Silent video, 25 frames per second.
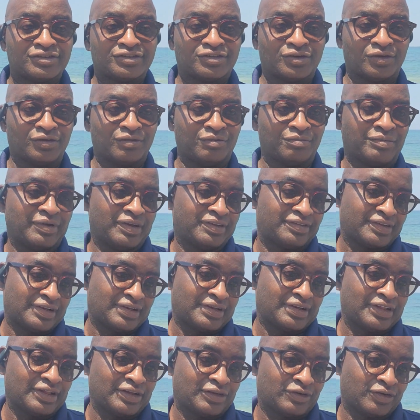to
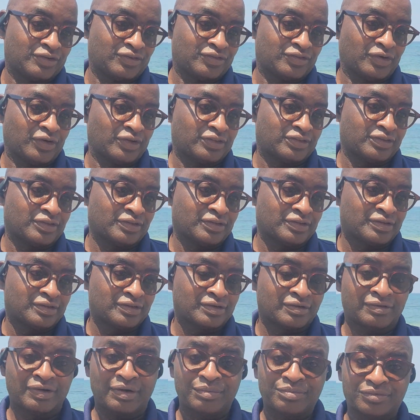basically convert
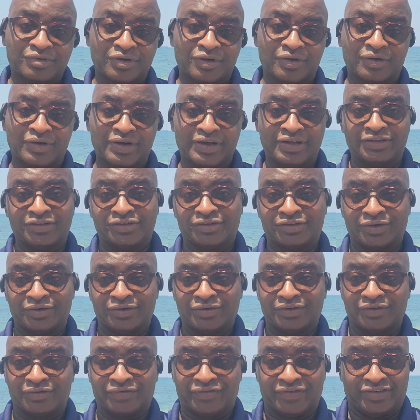crypto
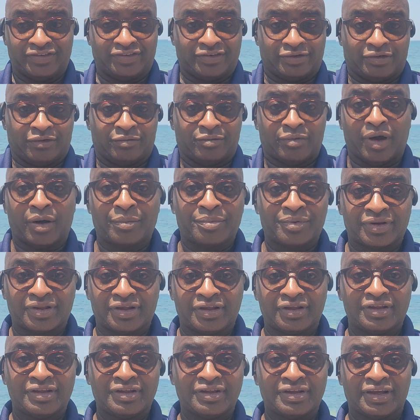into physical
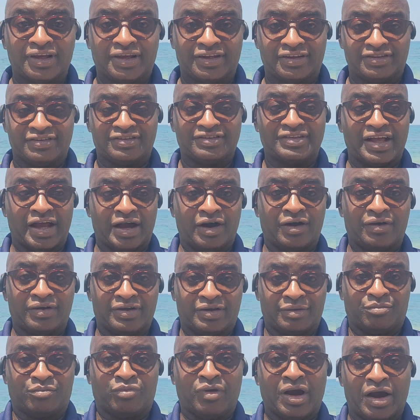property. He is now
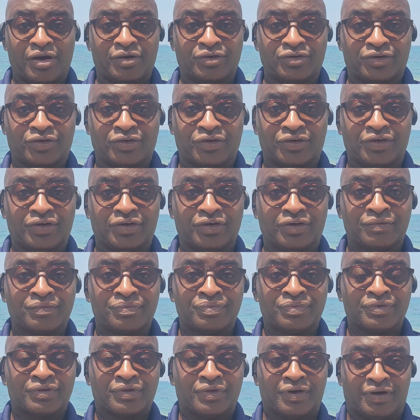a proud owner
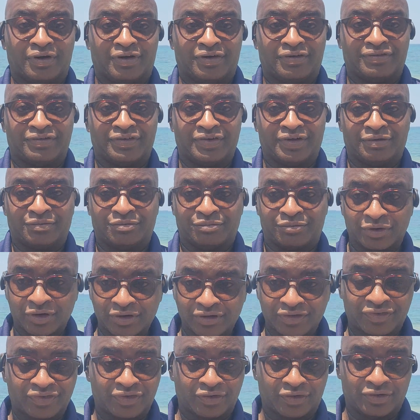of a
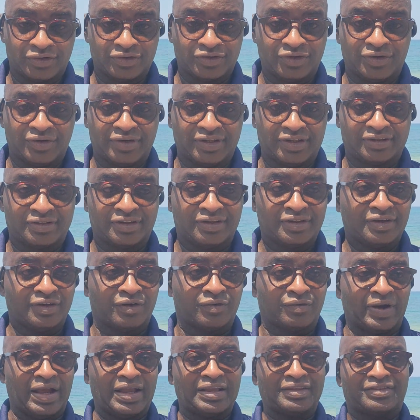beautiful unit
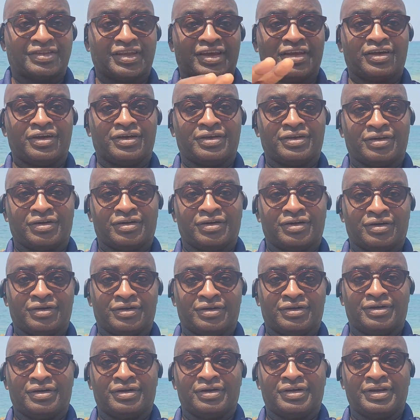right there in
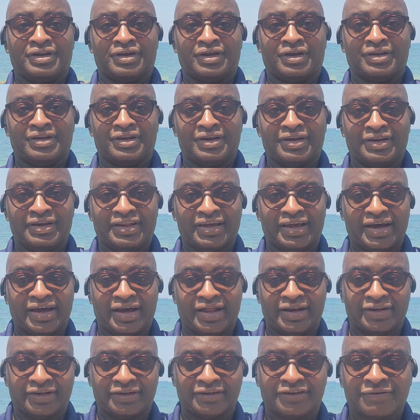the
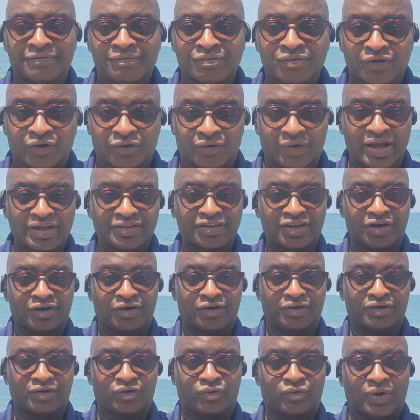island, right there
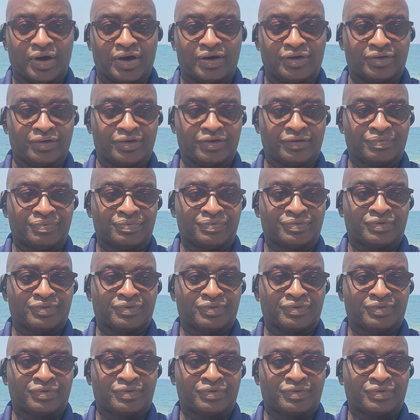on the water,